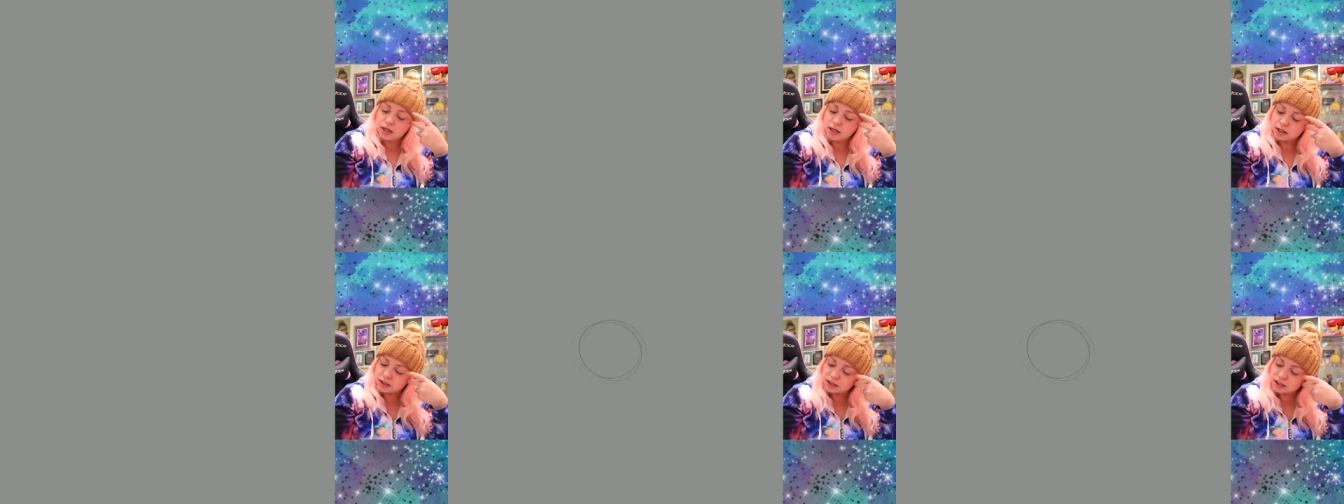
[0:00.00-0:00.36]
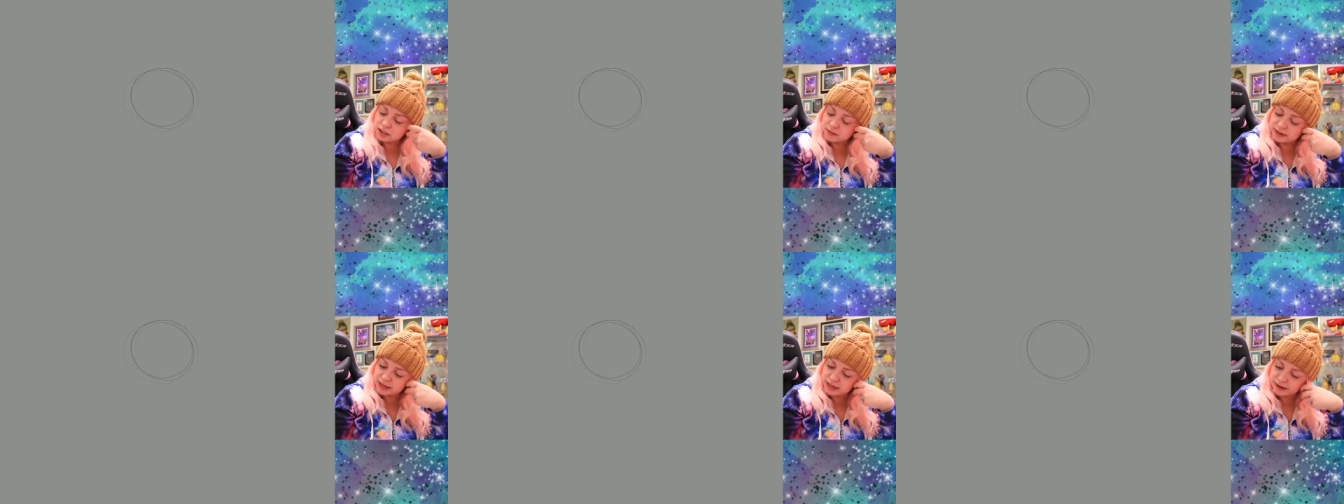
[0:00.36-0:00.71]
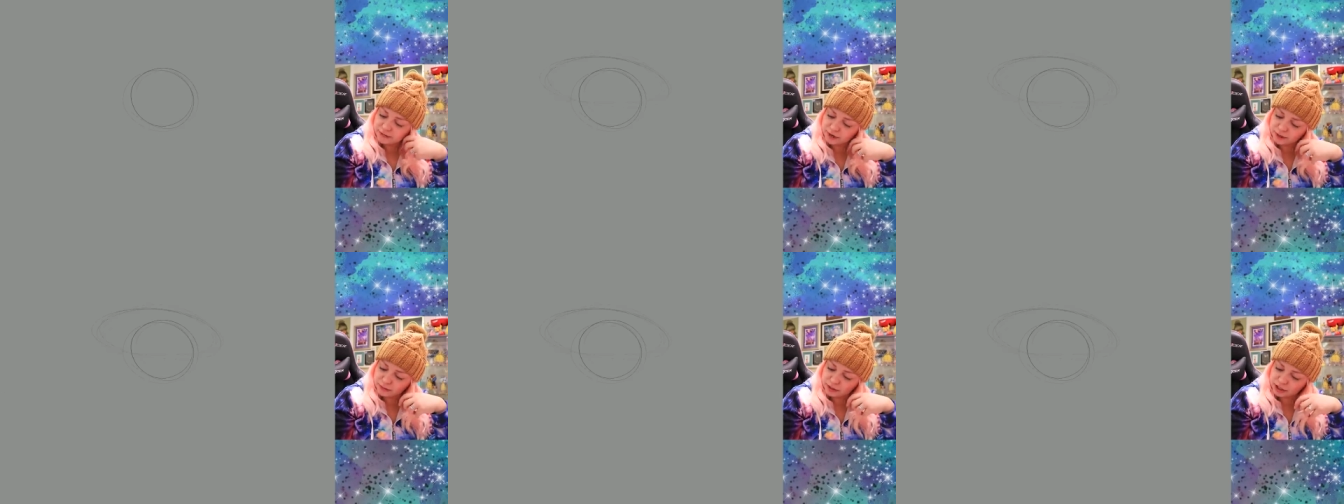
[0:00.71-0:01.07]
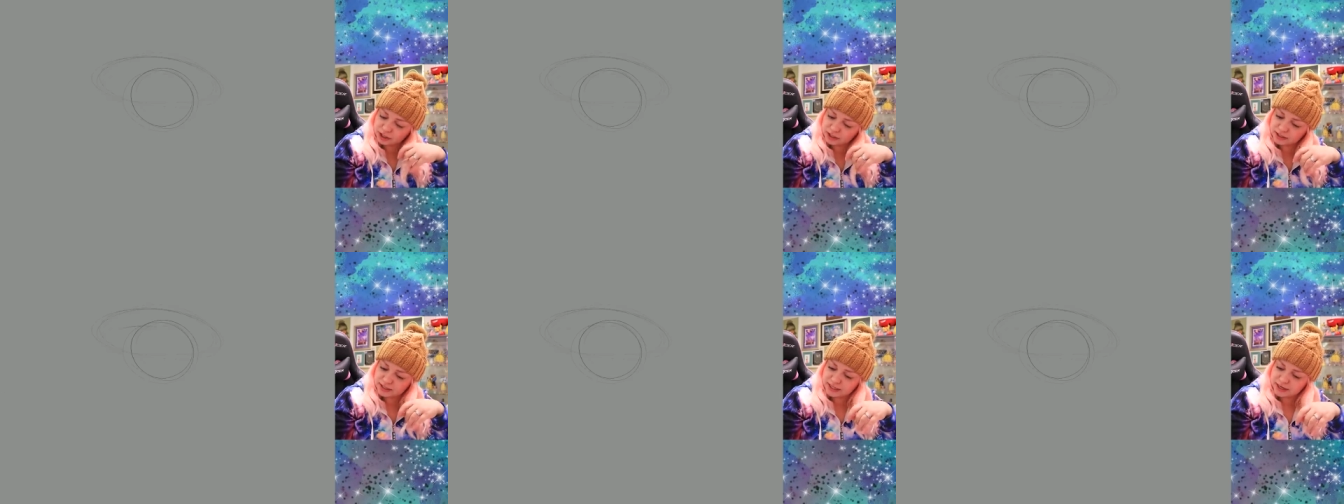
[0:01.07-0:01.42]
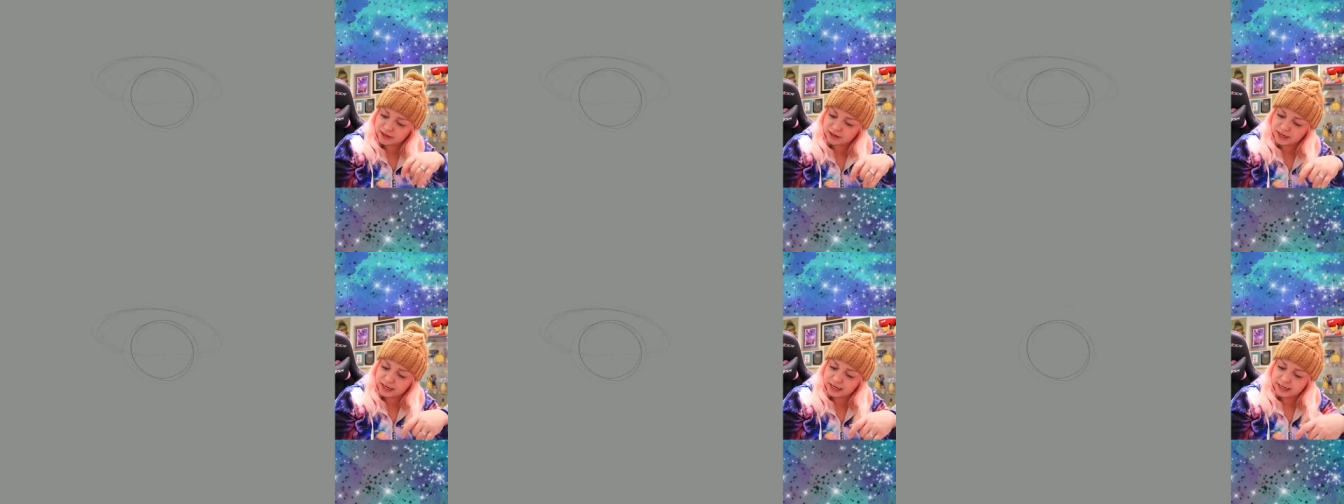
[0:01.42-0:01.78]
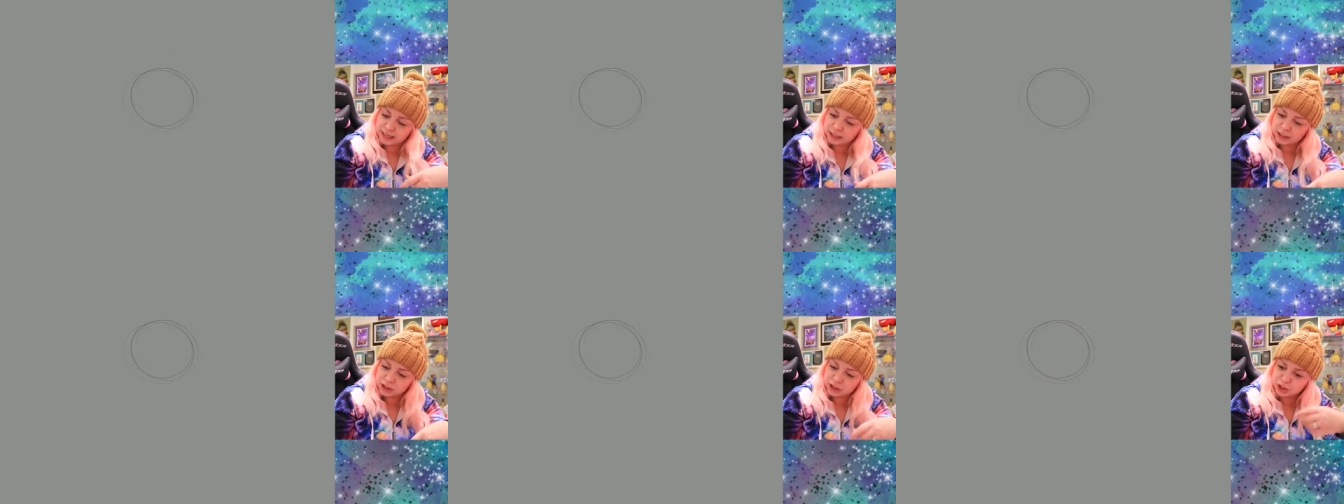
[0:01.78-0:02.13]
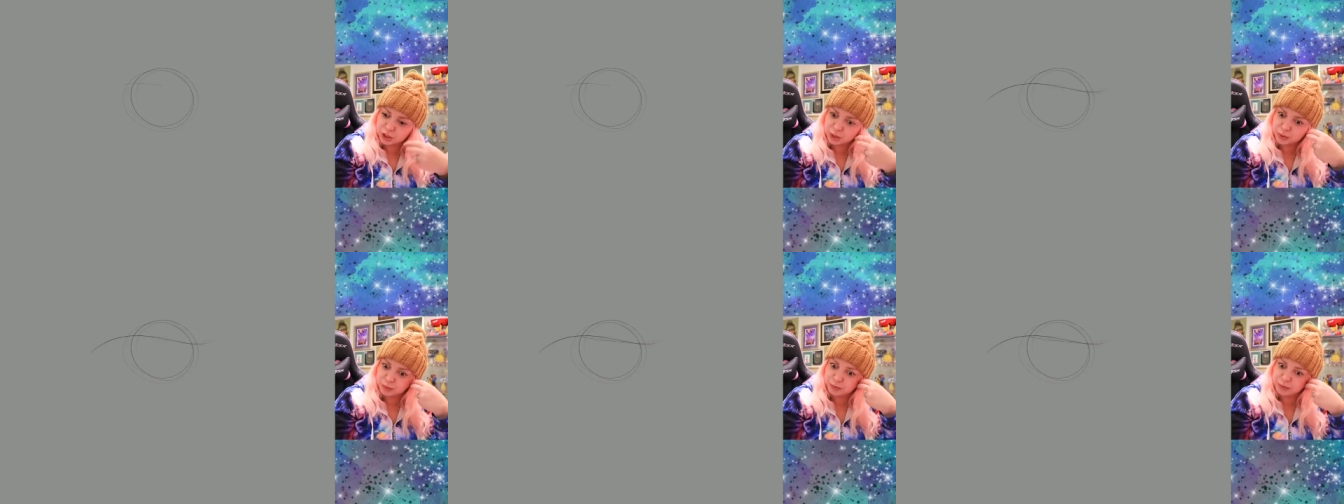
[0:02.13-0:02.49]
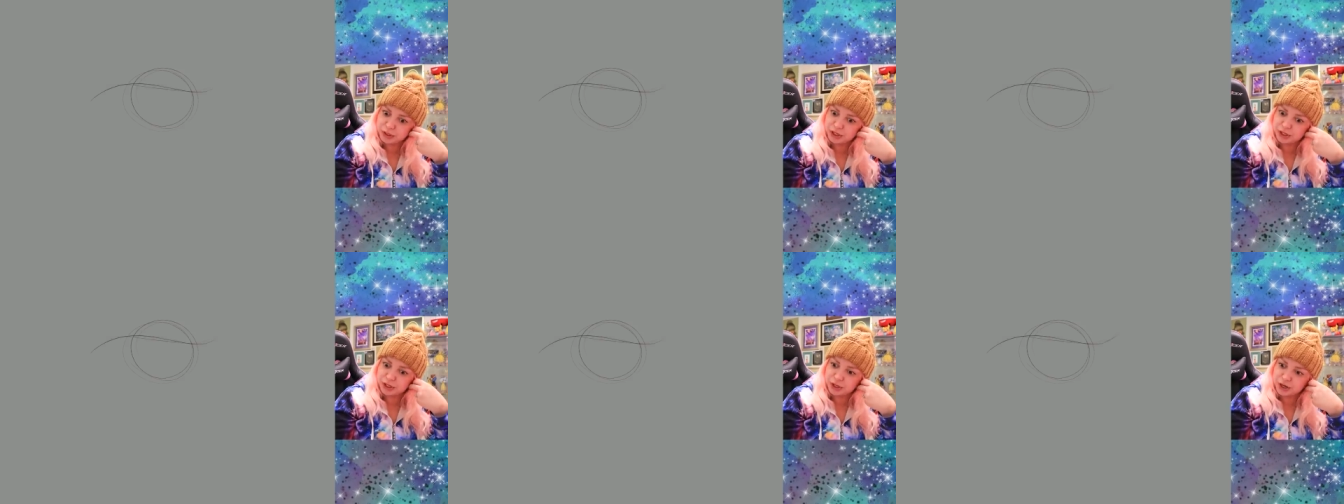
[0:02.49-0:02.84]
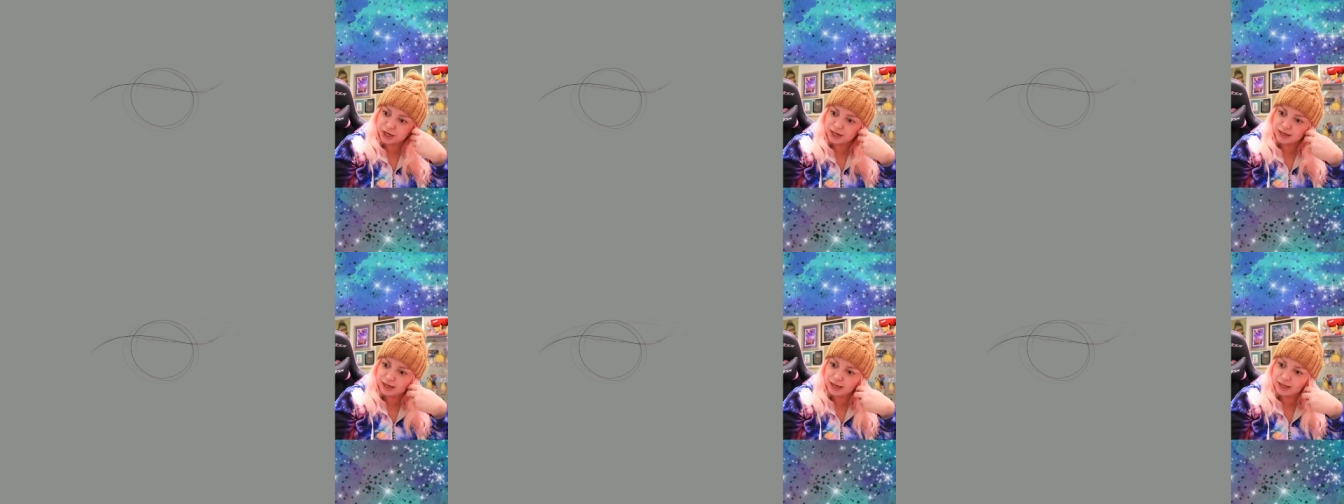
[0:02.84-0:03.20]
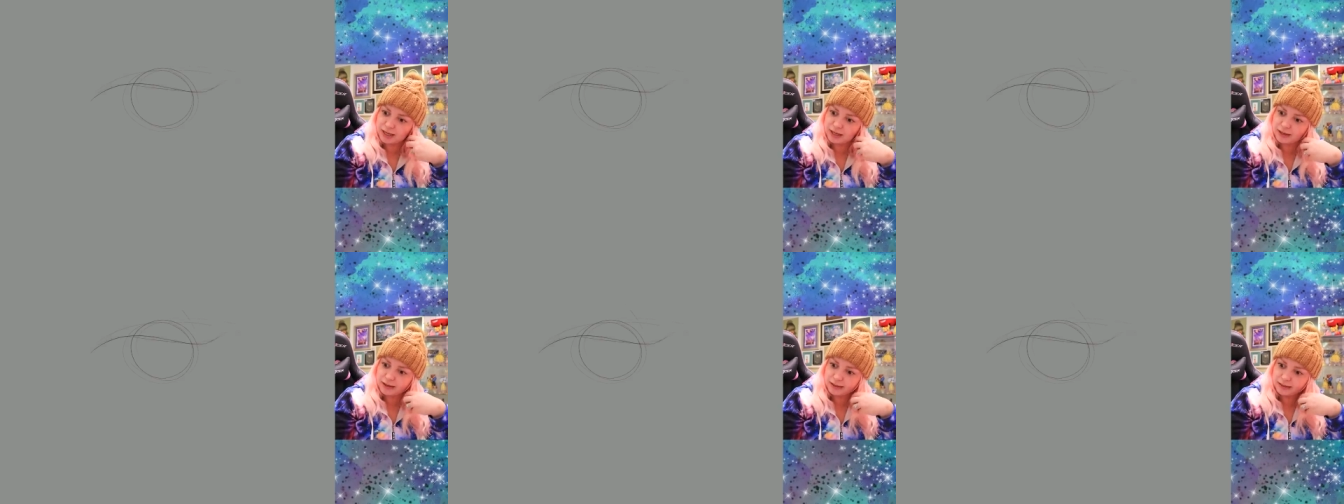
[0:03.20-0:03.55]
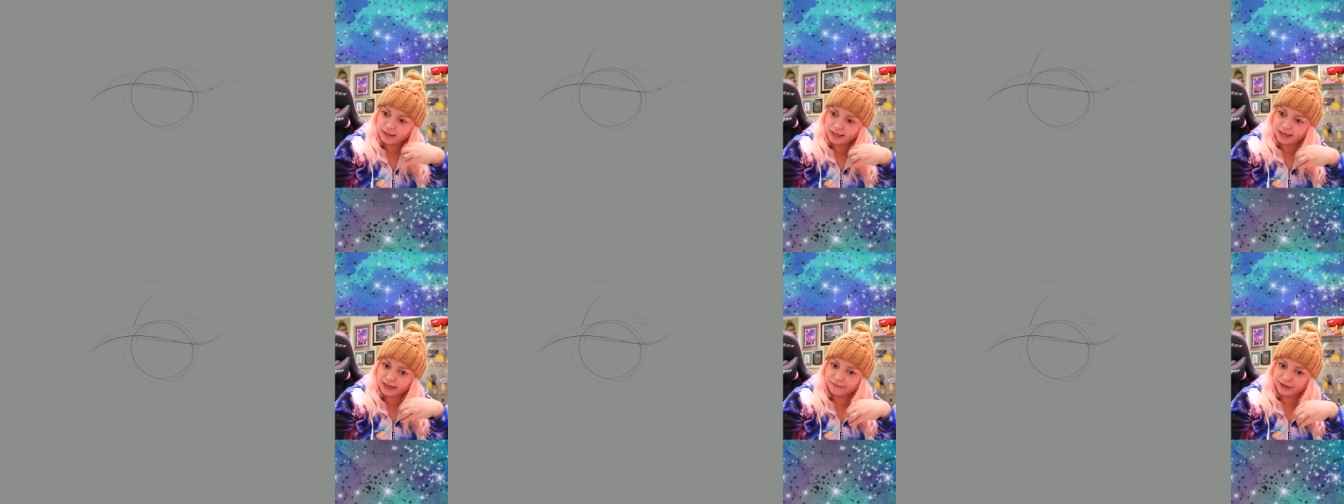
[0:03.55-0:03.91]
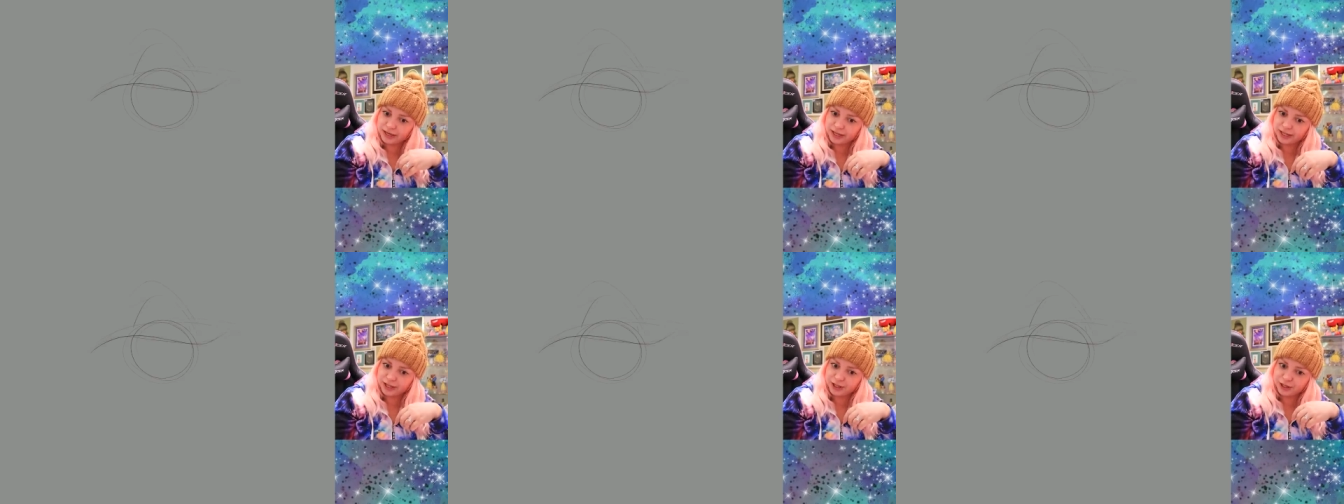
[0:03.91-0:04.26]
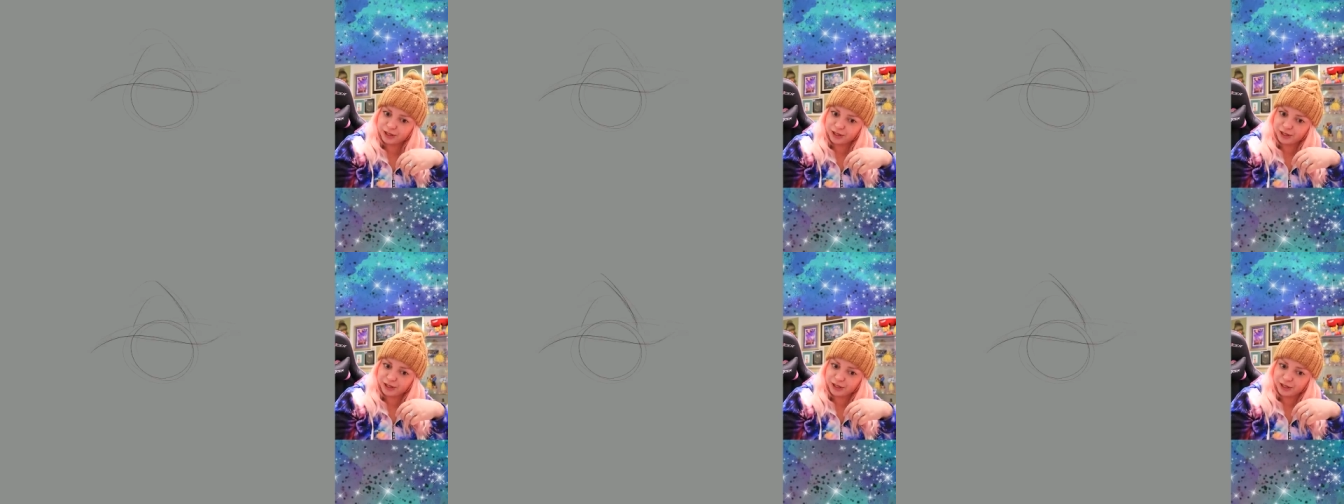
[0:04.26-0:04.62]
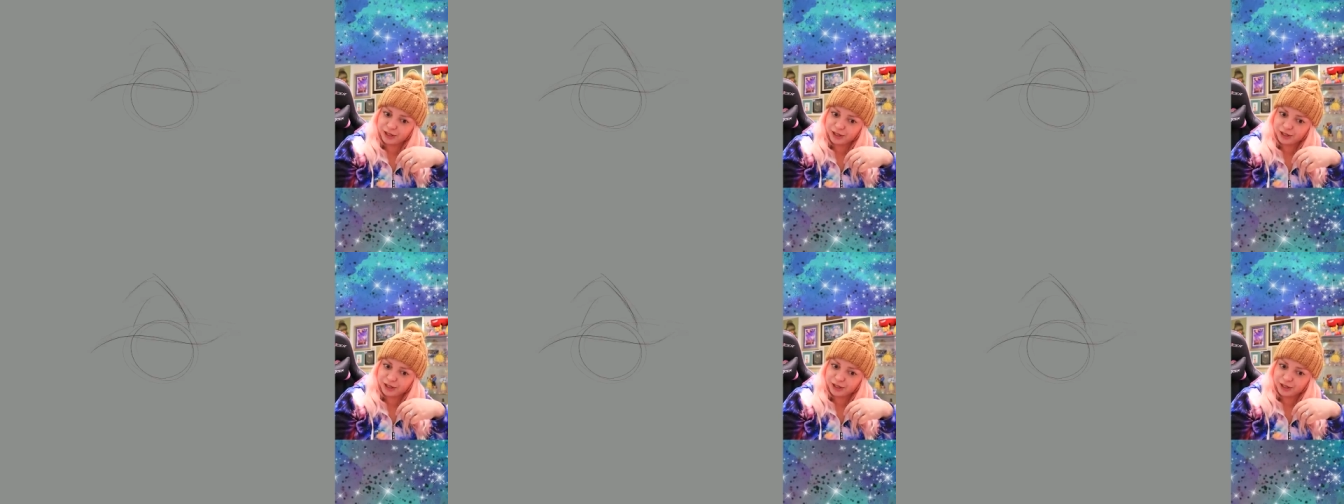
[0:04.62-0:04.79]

Also, we have an emergency on our hands regarding the advent calendar.